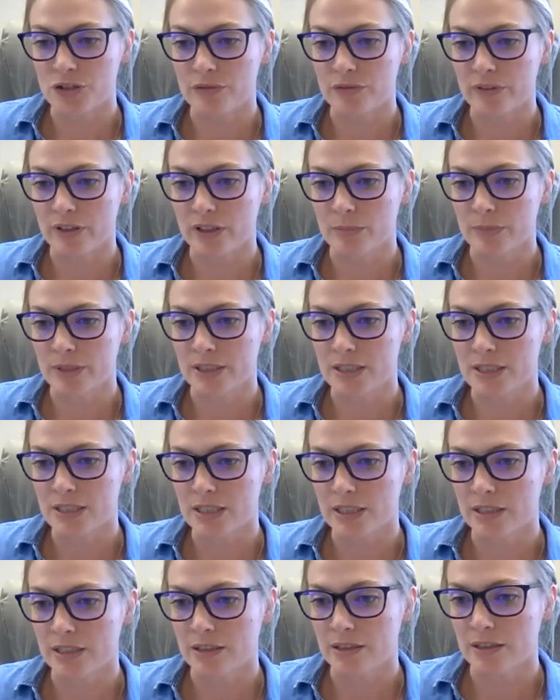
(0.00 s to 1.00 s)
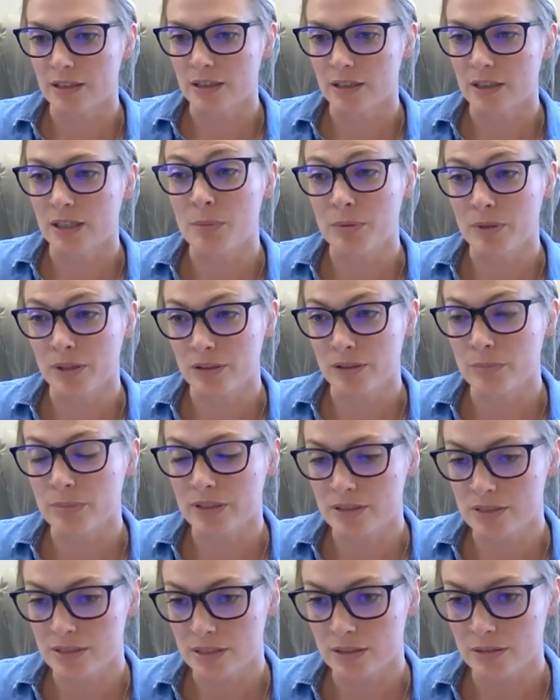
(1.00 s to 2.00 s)
development in a couple other
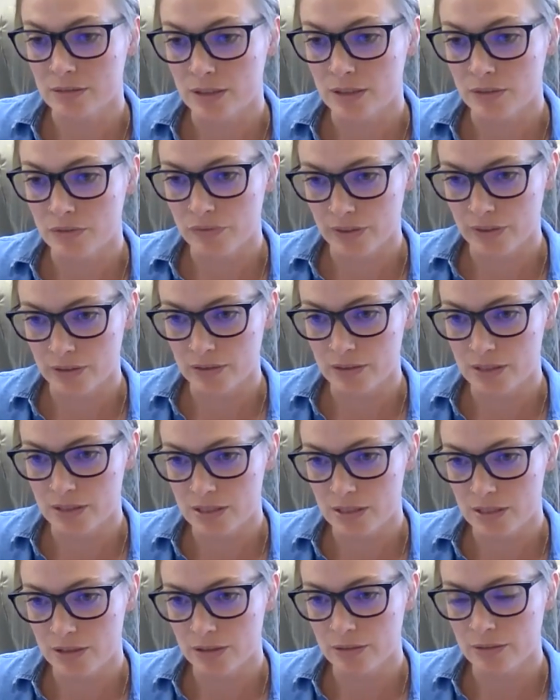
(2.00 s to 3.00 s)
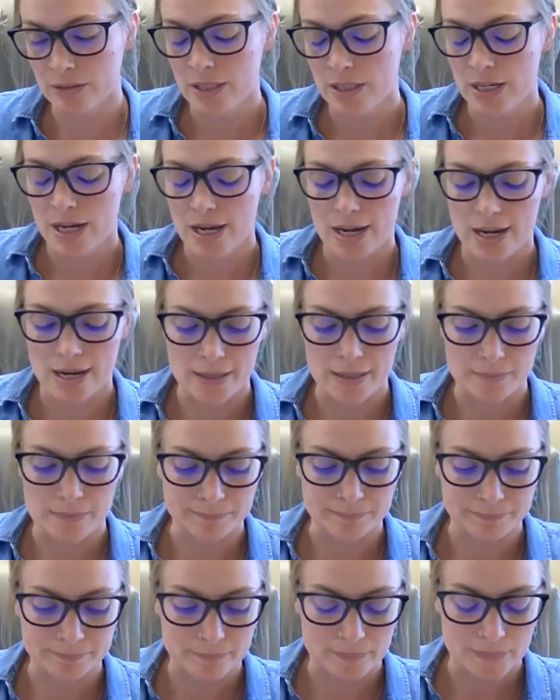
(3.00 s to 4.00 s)
bills that failed this year.
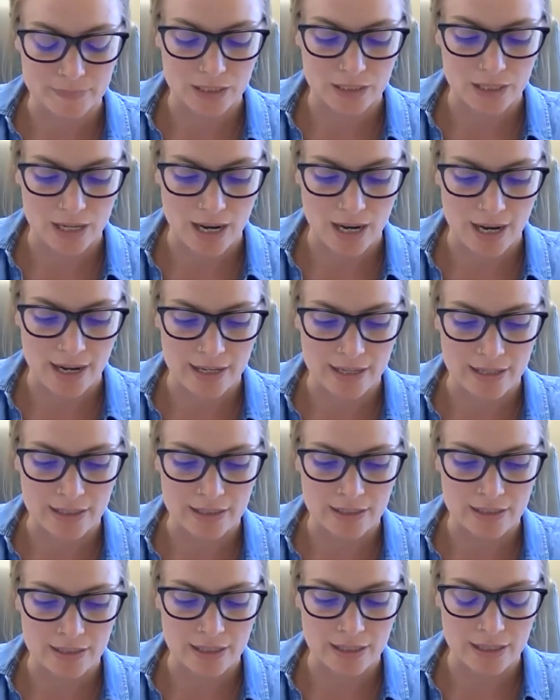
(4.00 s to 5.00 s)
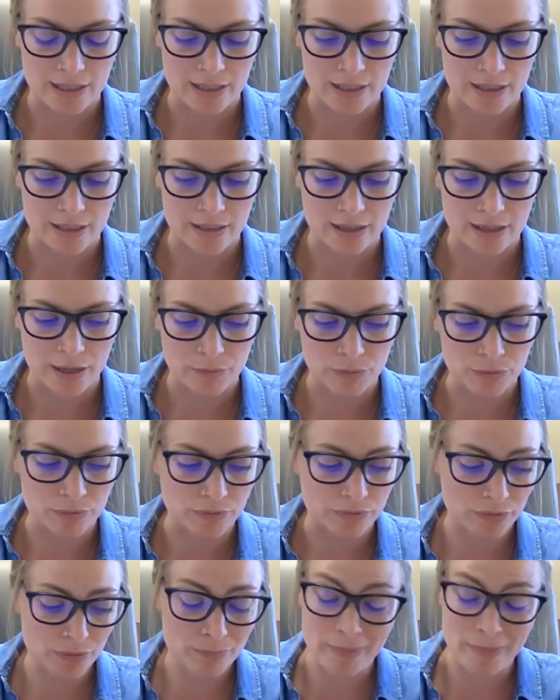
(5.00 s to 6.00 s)
I would
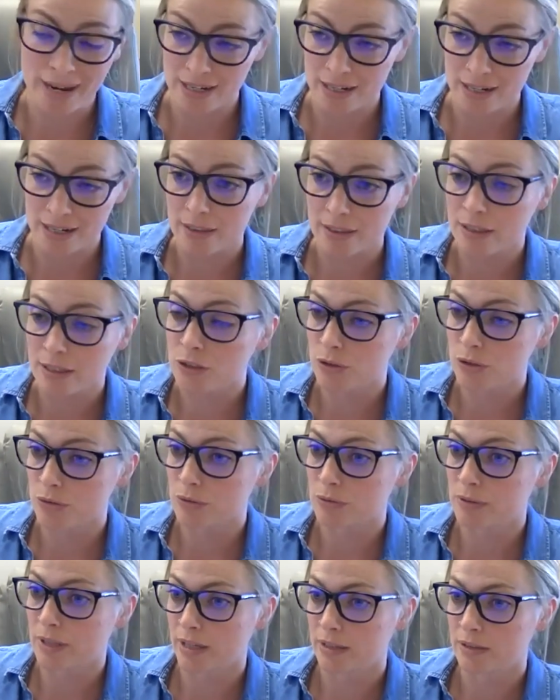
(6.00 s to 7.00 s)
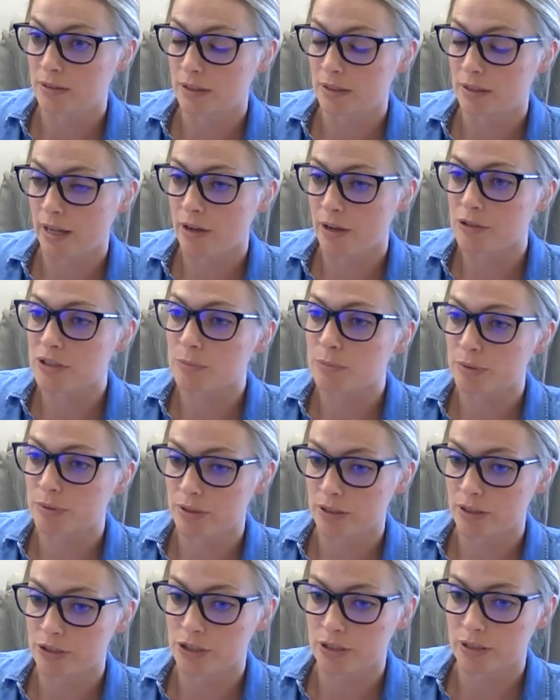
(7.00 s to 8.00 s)
refer back, I think, to that housing
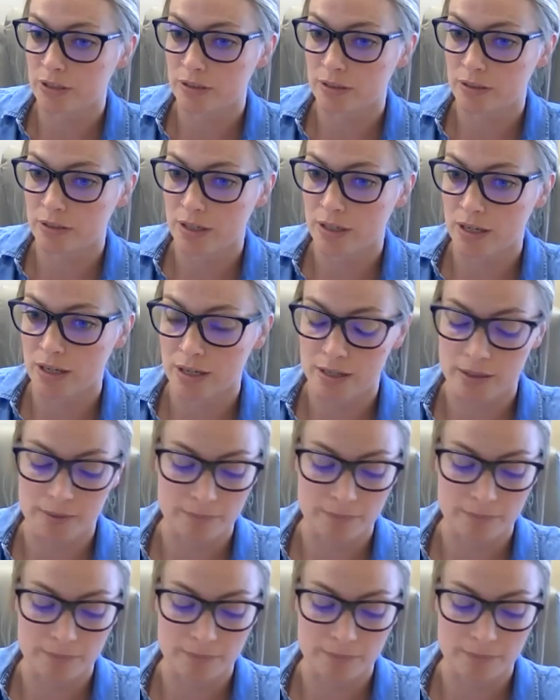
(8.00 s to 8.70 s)
production